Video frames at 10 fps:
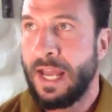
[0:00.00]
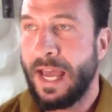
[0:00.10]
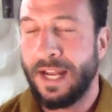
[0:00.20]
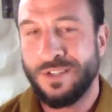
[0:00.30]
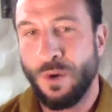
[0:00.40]

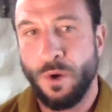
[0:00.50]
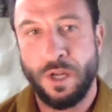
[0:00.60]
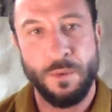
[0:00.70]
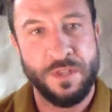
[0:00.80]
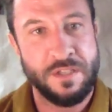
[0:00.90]
And I start
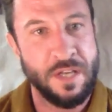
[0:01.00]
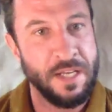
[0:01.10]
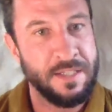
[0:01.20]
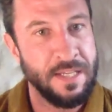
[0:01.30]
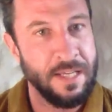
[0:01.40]
working with the
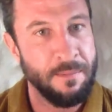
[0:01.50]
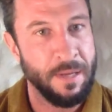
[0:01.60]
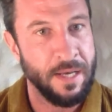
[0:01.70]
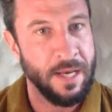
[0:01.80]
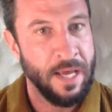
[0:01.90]
stunt team,
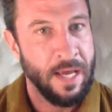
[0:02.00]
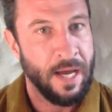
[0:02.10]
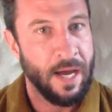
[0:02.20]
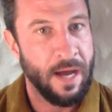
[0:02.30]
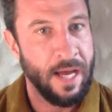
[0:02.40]
and uh,